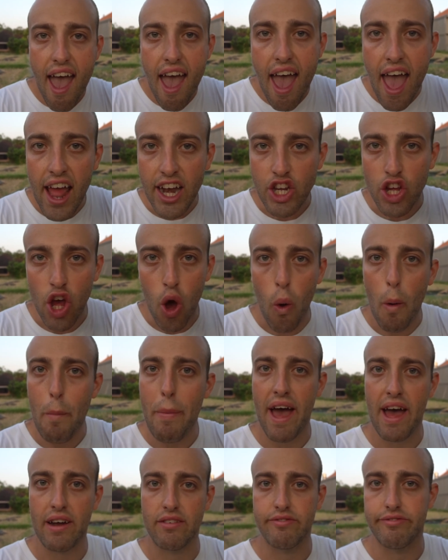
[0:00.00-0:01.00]
and go
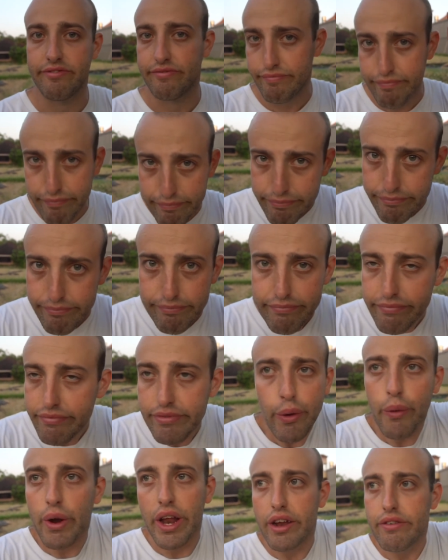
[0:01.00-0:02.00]
about
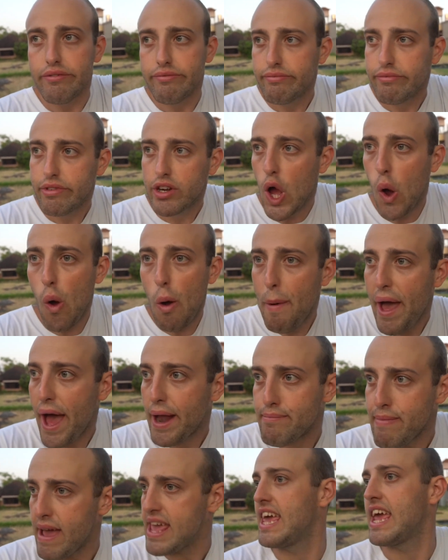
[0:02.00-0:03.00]
doing it. Go
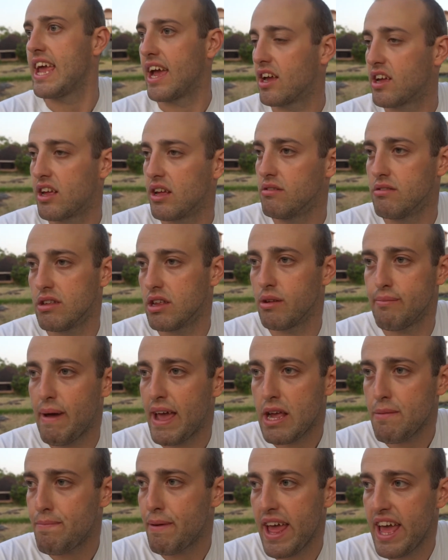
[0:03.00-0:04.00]
about making it.
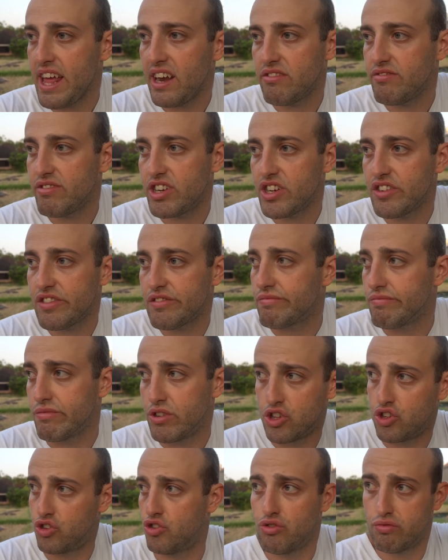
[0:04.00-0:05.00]
Make a plan and just
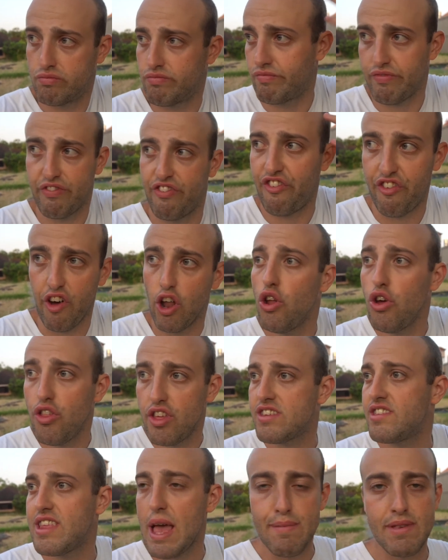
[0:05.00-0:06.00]
follow
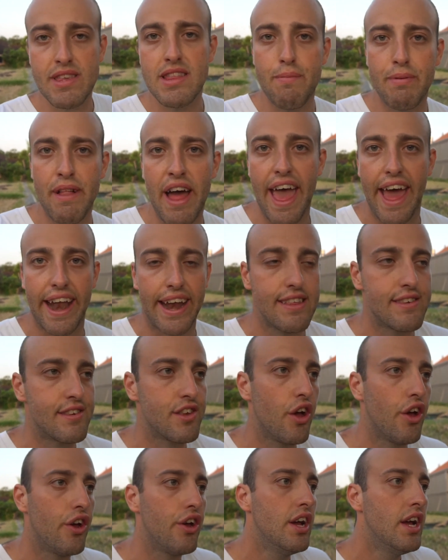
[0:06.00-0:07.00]
the steps in the plan. And
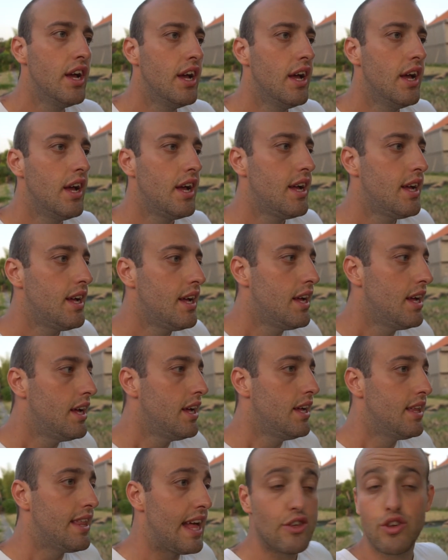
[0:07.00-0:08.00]
so
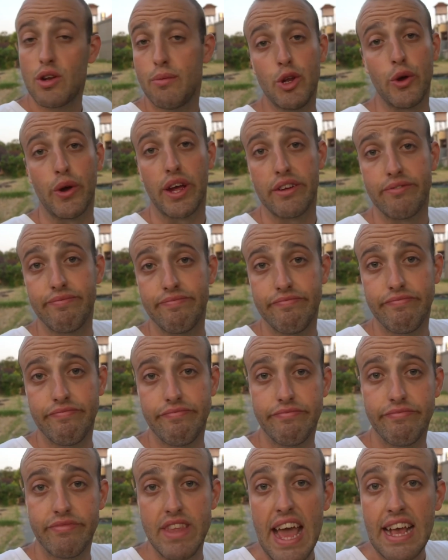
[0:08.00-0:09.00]
that's what I'm doing.
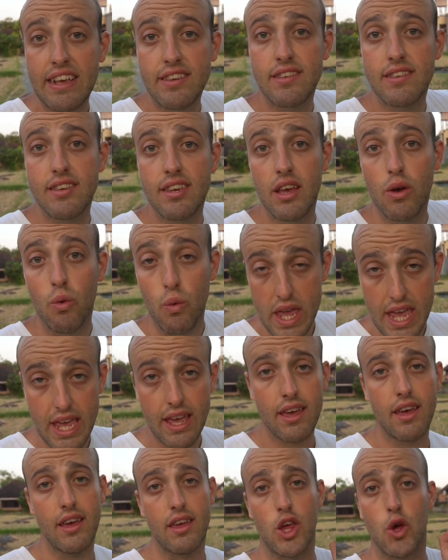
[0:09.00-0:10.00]
Next
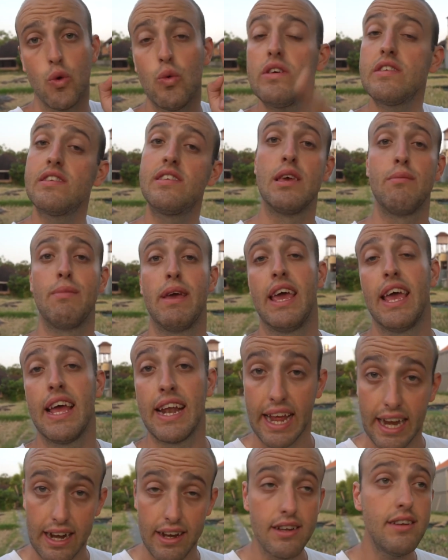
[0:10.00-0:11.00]
week, you will see me
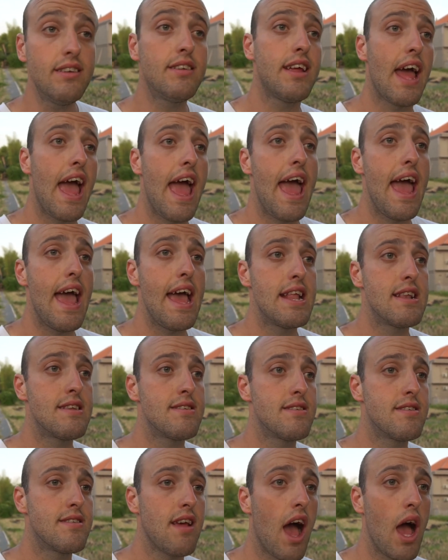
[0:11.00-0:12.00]
in England
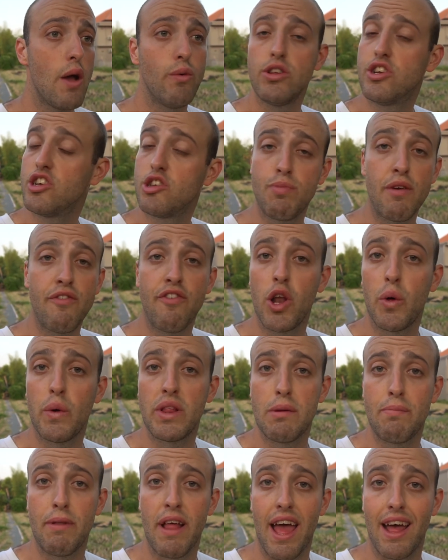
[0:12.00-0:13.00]
and I will just be
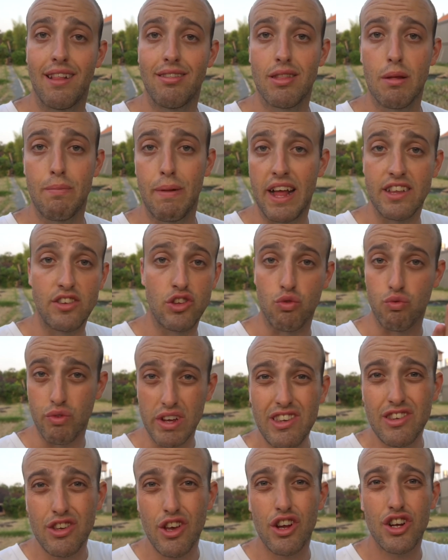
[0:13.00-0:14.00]
following the plan. The plan's to
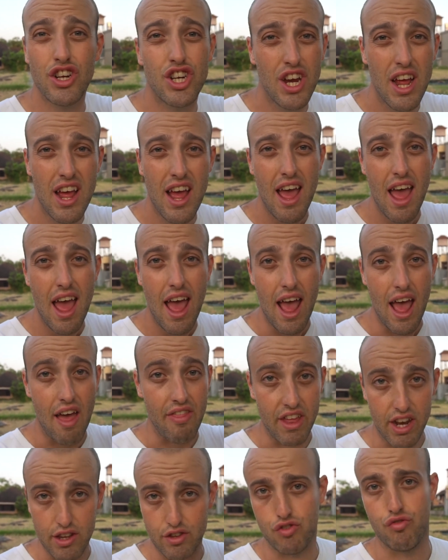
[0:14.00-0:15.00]
research
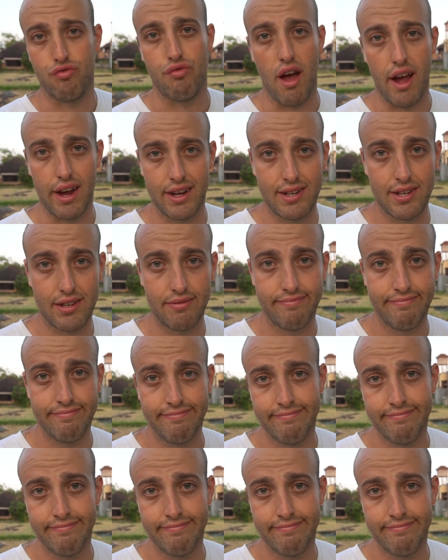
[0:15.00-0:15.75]
and then it's to write.